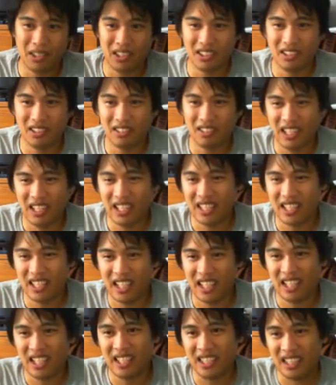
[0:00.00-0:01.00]
too,
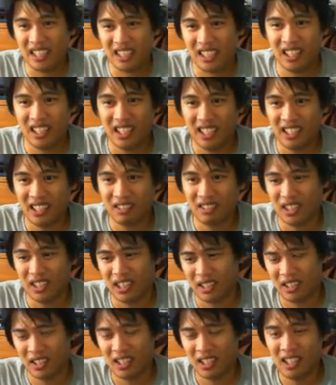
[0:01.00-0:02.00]
a.k.a. Thailand, with,
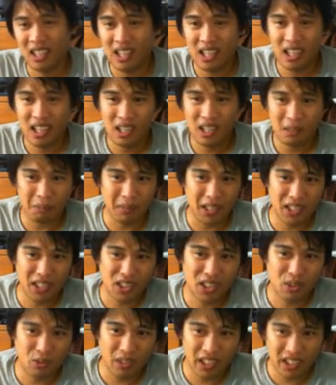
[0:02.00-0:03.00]
like, Mike
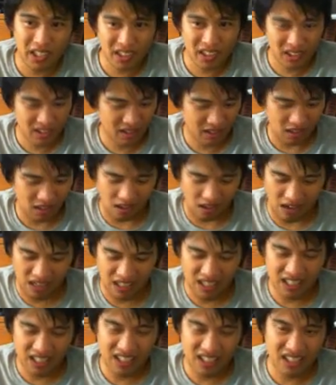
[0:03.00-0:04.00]
Swick.
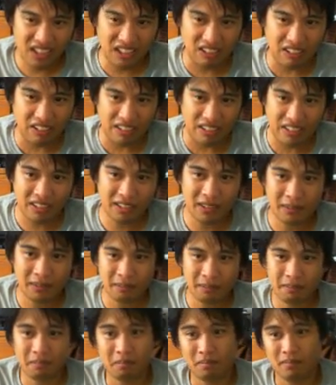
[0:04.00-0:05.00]

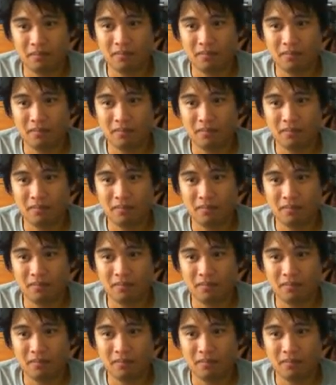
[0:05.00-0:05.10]
So,